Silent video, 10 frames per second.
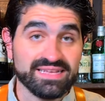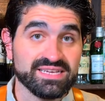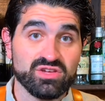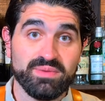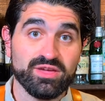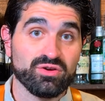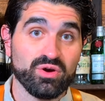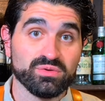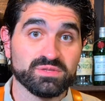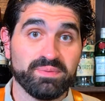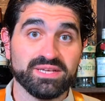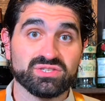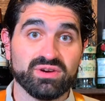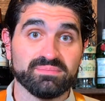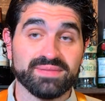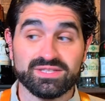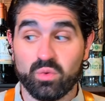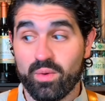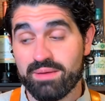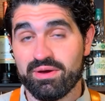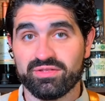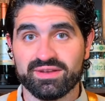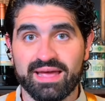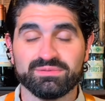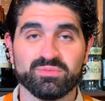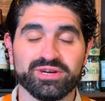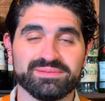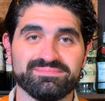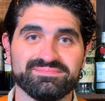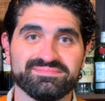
that's how you make your own spiced rum. That's way better than Captain Morgan.